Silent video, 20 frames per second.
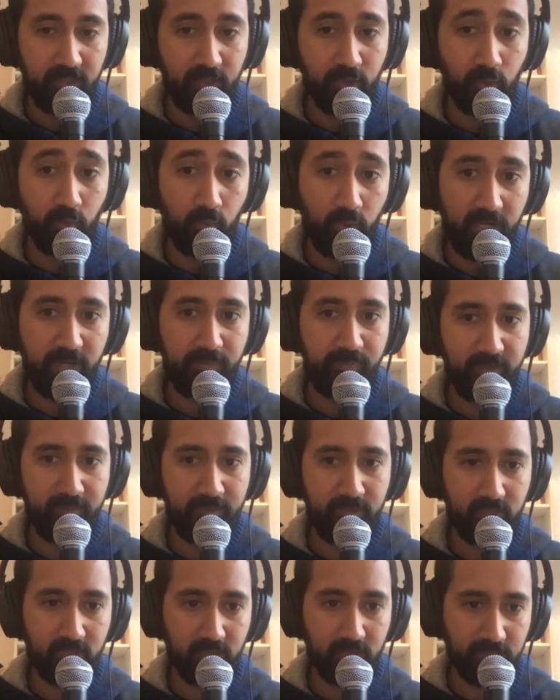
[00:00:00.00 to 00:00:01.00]
the way
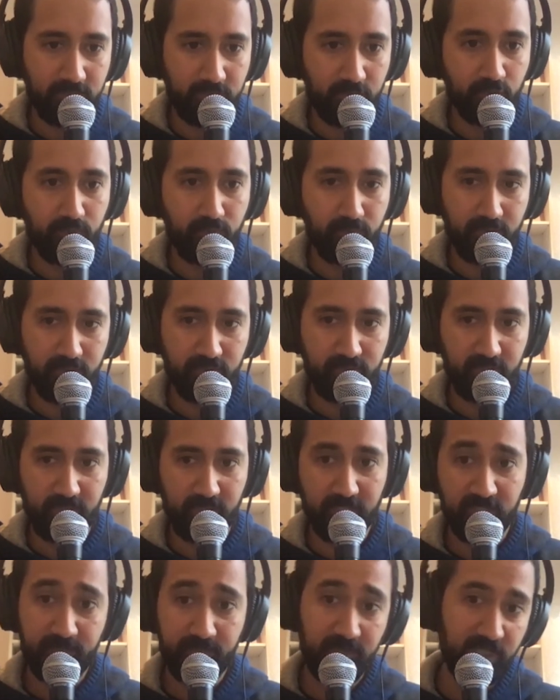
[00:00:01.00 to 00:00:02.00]
people consume
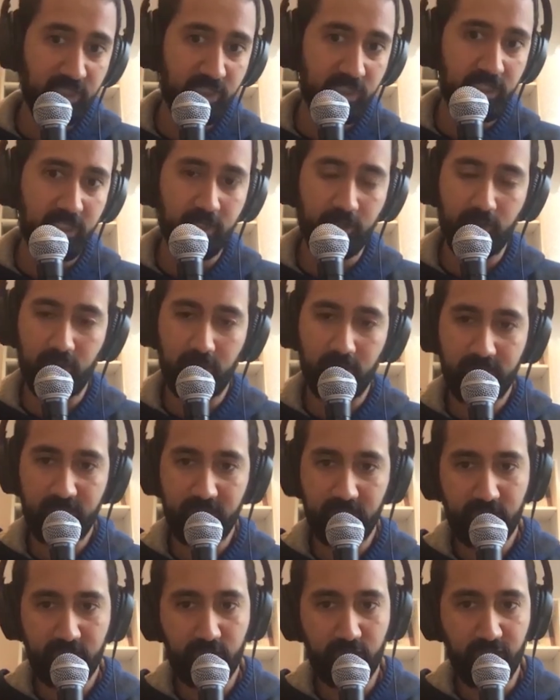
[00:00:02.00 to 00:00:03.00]
music, especially on all
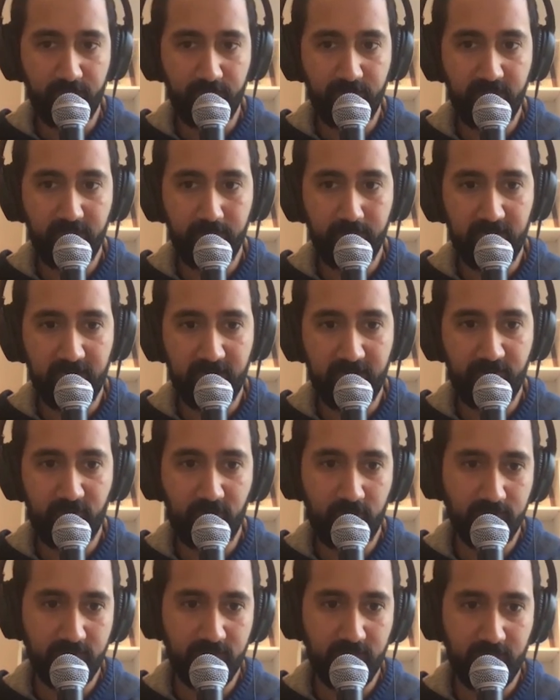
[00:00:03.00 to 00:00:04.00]
these streaming
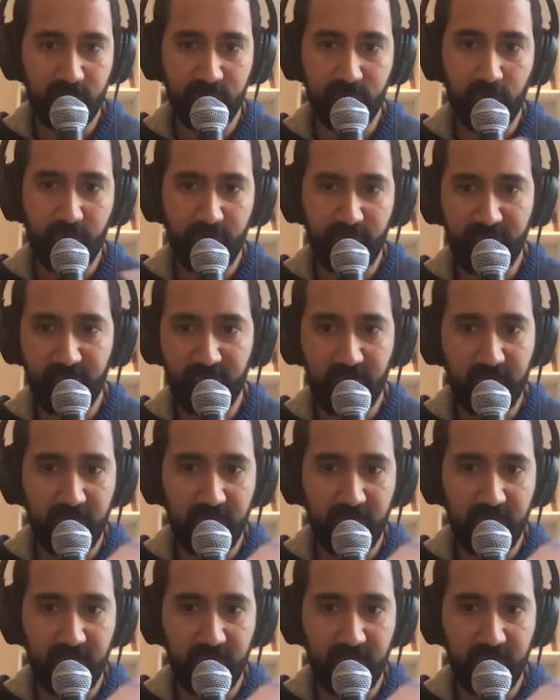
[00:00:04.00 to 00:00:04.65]
platforms like Spotify,